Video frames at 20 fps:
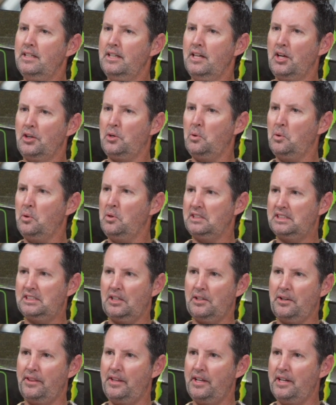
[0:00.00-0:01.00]
of course,
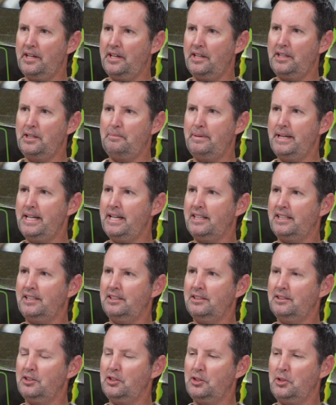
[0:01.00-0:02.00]
all the, the big
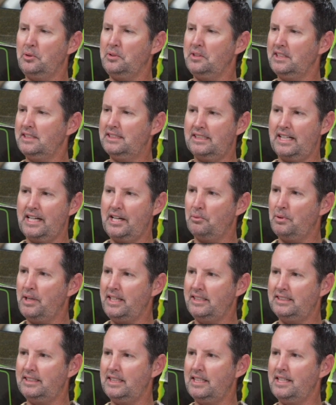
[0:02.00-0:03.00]
Golden State
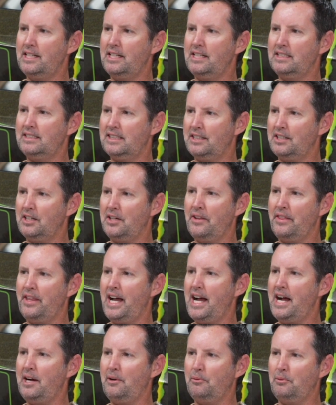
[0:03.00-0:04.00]
races and all
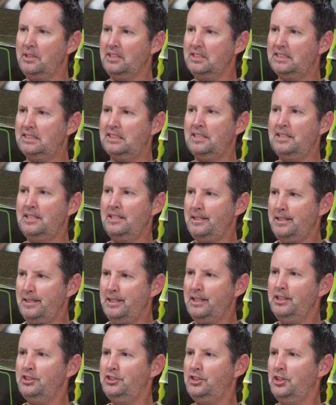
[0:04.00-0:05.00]
that was
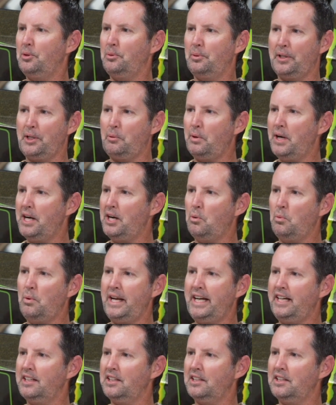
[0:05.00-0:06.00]
doing really well,
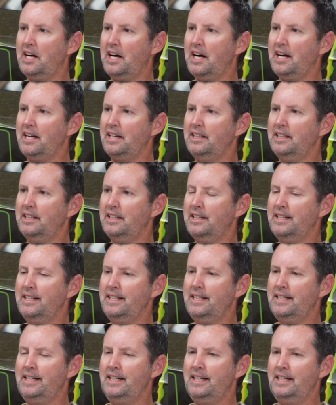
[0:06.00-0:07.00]
winning a lot. Mm-hmm.
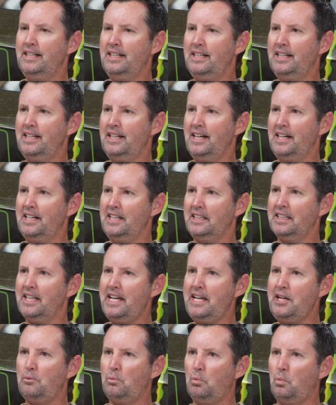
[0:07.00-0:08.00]
Uh,
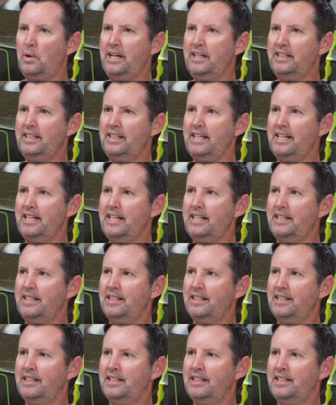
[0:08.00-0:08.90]
Lake Whitney,